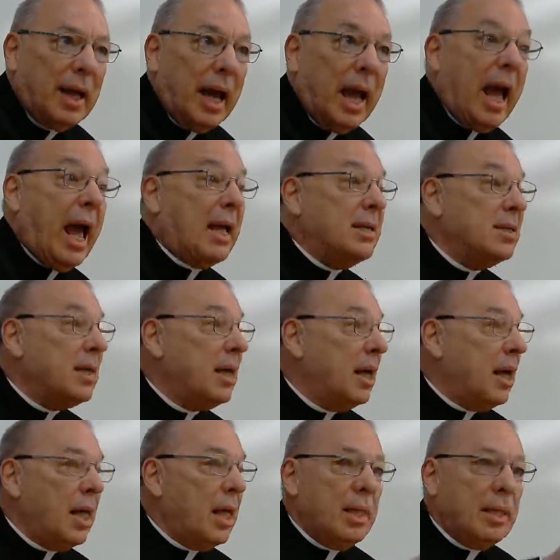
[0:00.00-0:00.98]

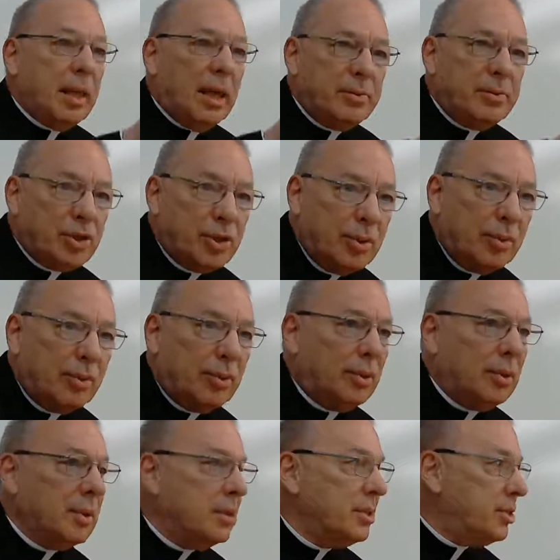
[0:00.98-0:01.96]
And the
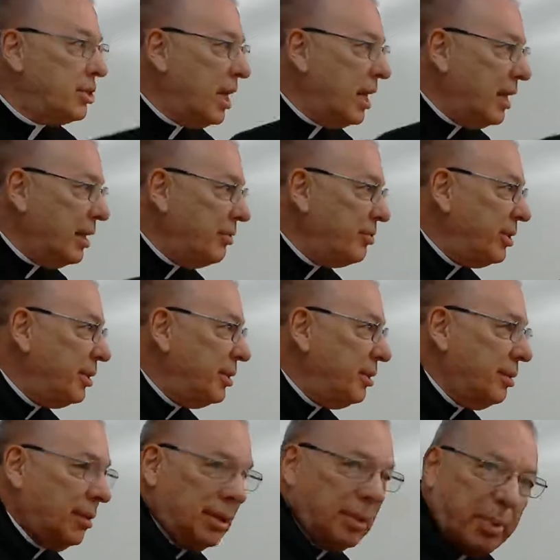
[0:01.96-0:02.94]
school saved
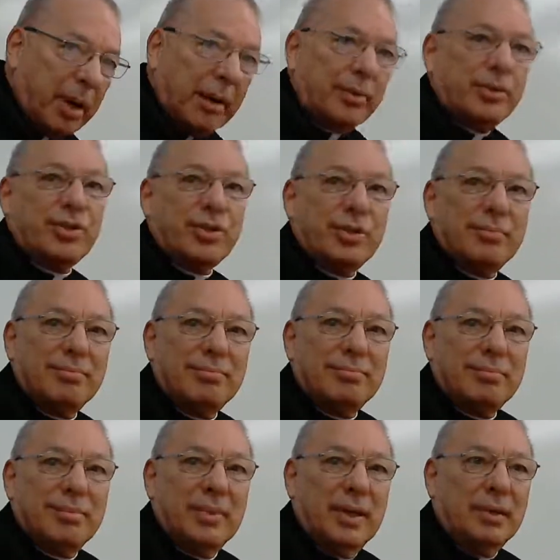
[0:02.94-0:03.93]
the parish.
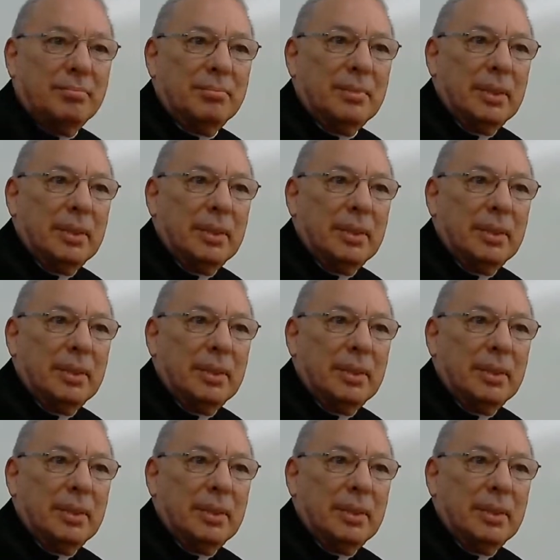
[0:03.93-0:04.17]
Right?